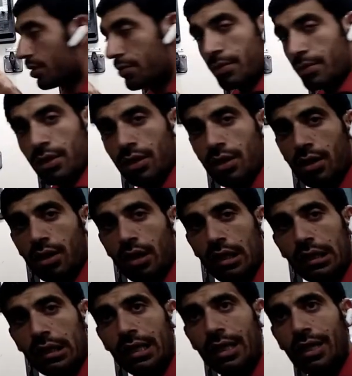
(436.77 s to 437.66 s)
this
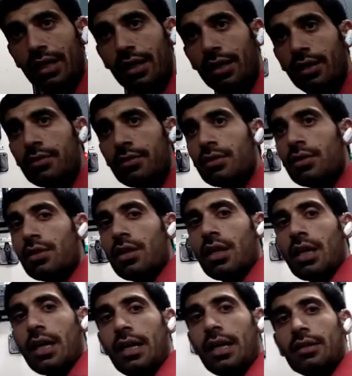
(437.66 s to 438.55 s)
relay,
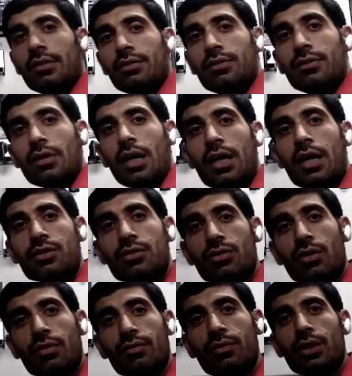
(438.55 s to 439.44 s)
and
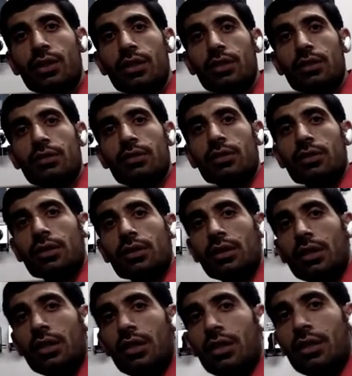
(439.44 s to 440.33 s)
also we
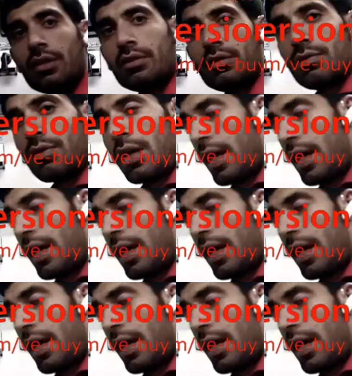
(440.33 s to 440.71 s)
given